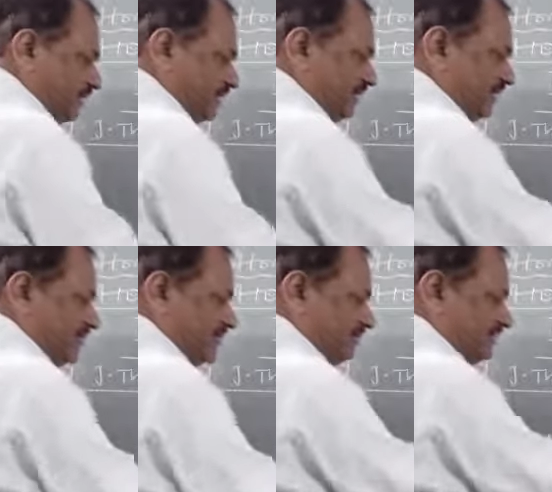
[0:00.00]

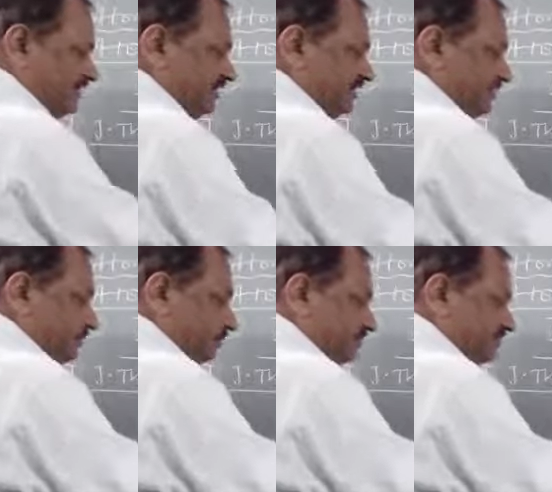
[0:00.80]
atom is
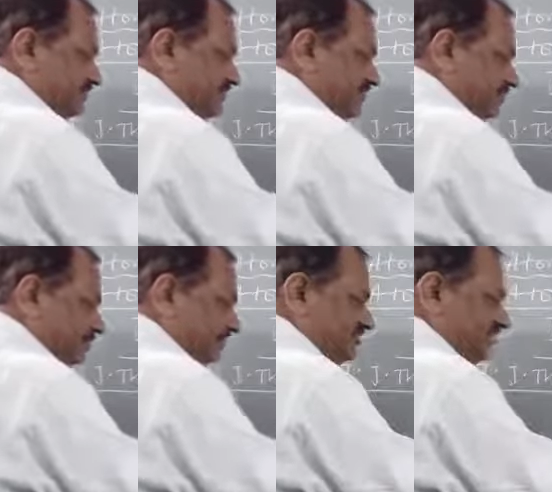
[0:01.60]
a
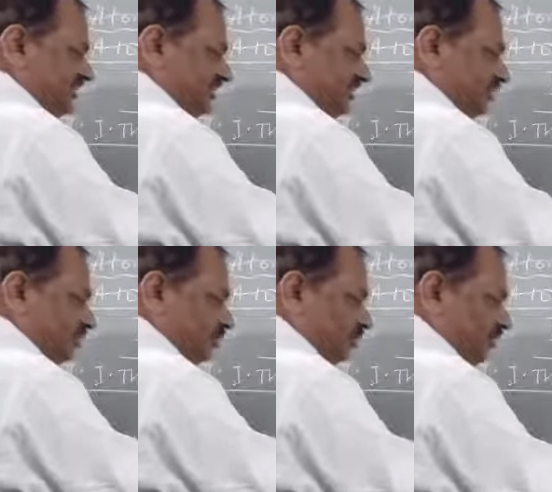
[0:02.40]
positively charged
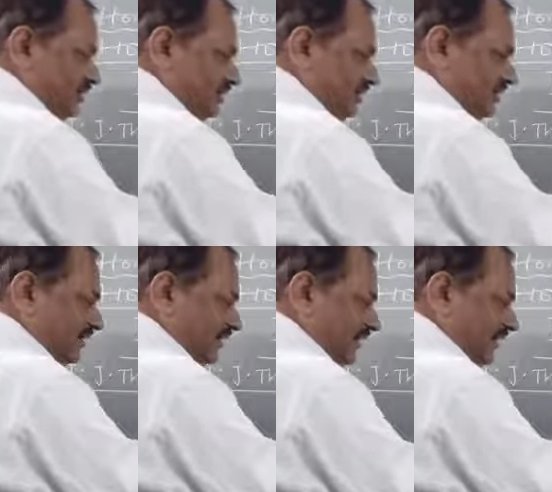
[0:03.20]

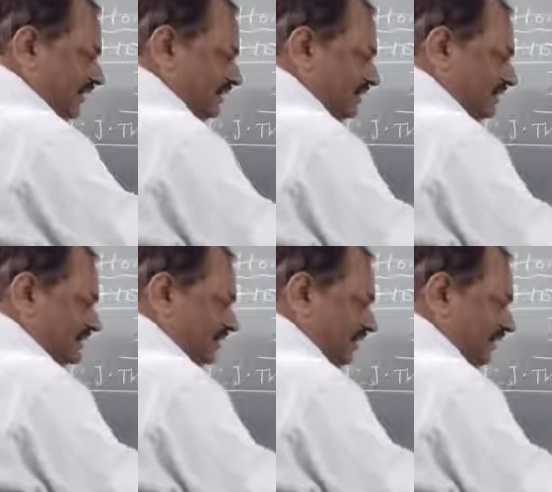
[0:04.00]
ball, and
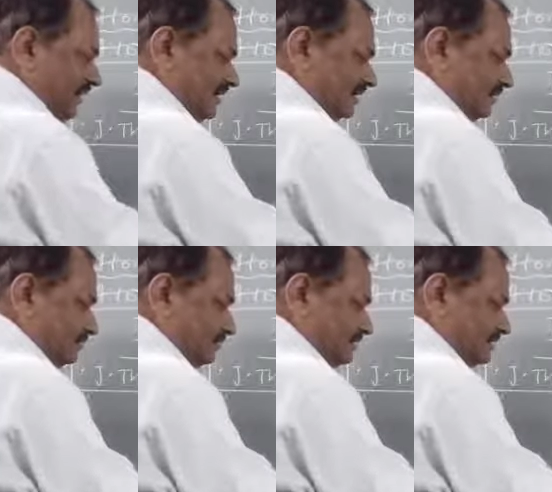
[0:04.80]

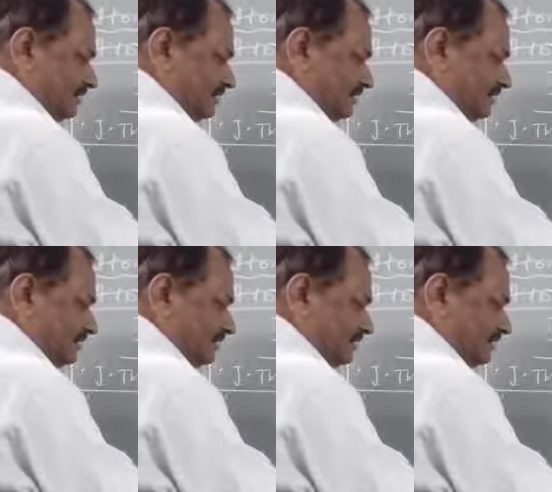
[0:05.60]
at